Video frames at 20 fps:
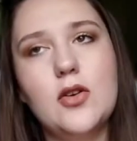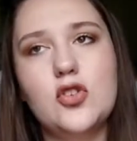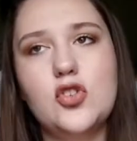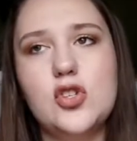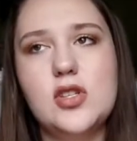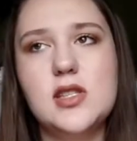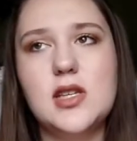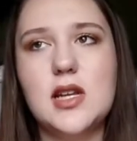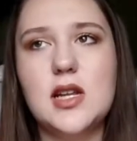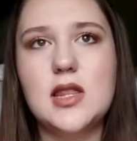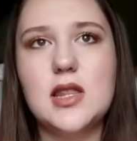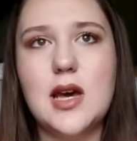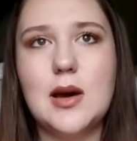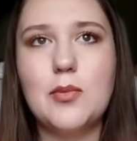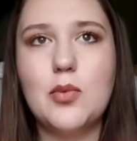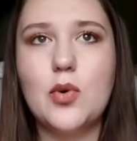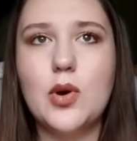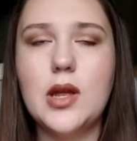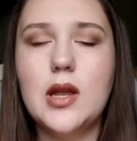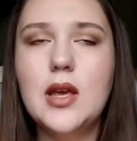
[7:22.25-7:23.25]
And she said at
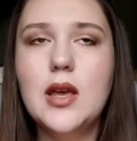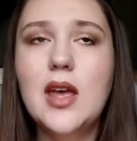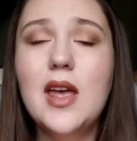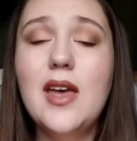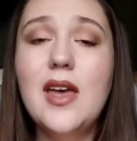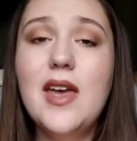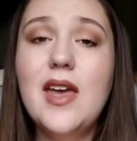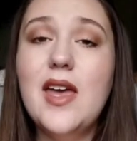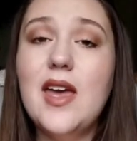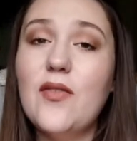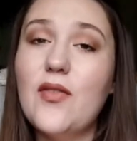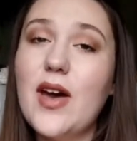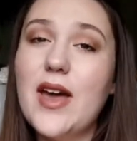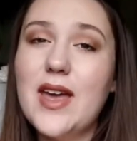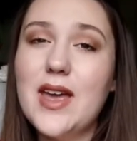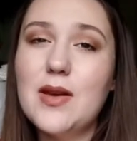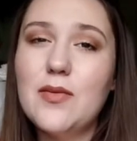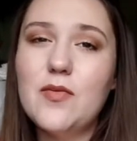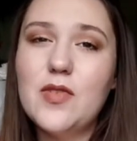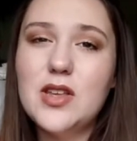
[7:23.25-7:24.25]
that point, if I
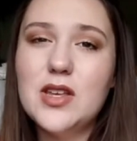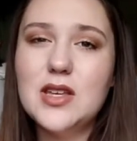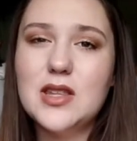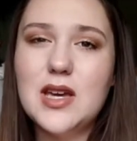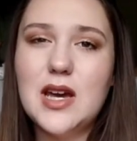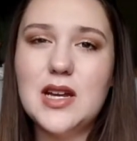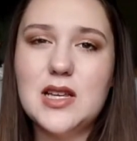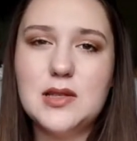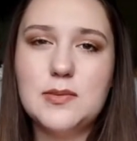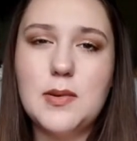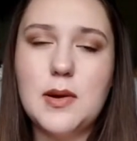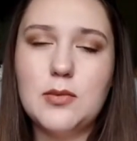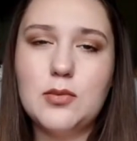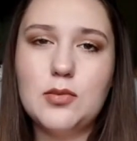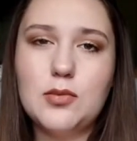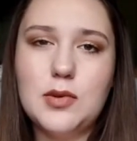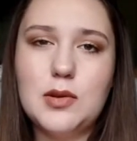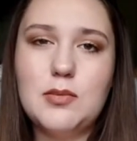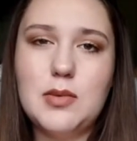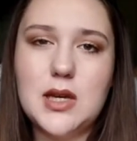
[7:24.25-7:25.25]
am feeling that, it's
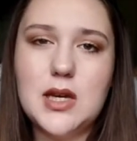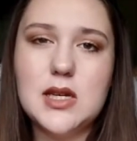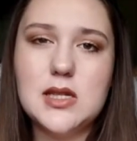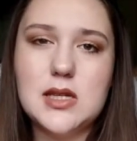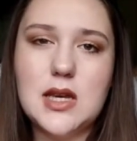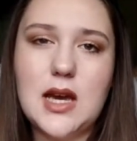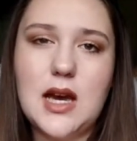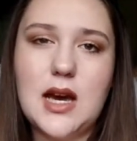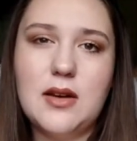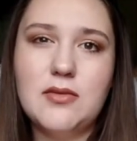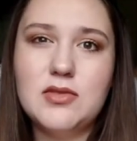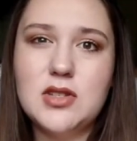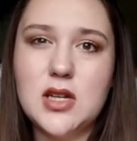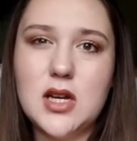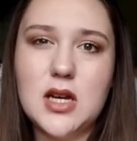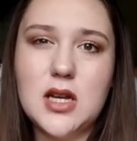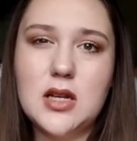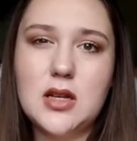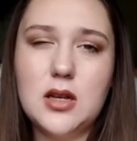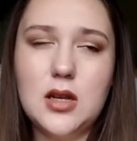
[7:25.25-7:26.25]
probably because I have
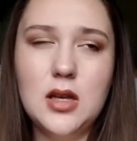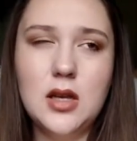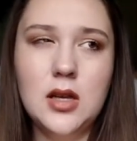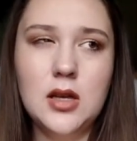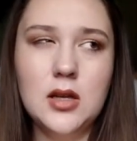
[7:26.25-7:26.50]
done